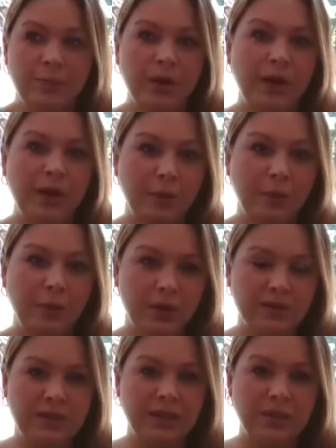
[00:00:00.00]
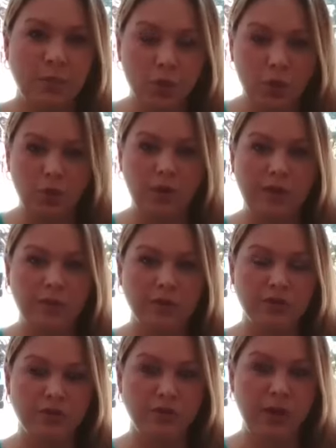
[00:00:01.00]
parameters. Like the more
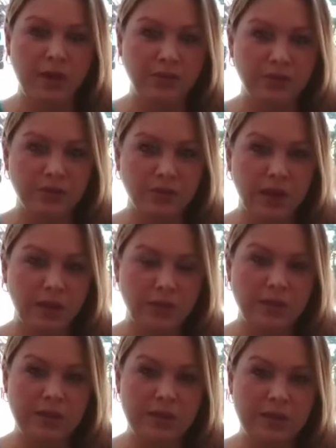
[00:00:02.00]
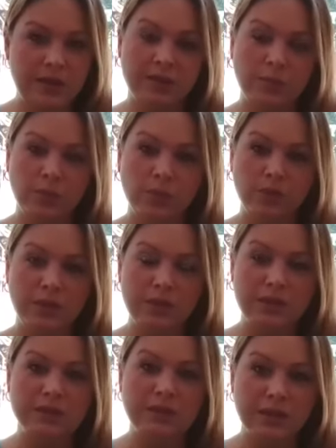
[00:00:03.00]
parameters you have surrounding it, the the
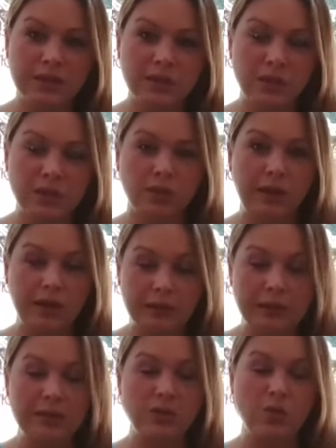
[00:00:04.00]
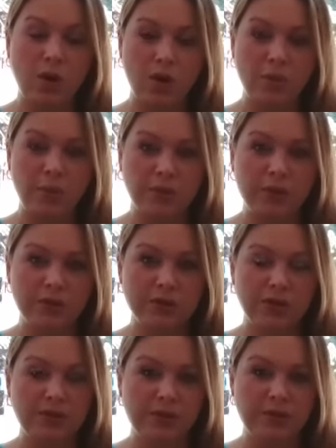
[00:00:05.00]
least like you likely you are to put
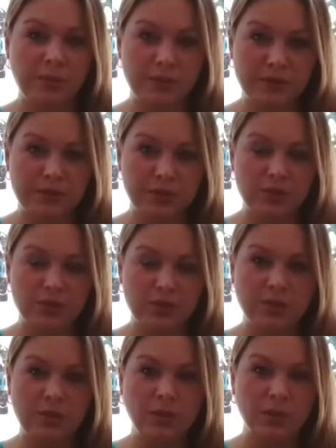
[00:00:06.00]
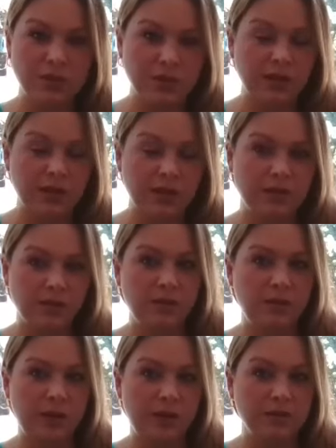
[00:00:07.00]
yourself in a position to be looked at
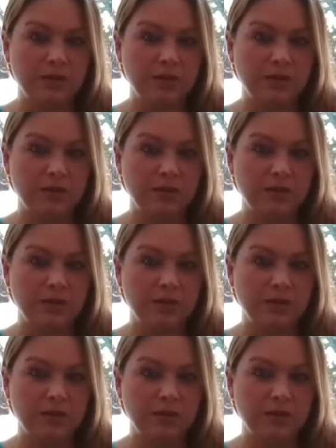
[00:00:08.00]
differently.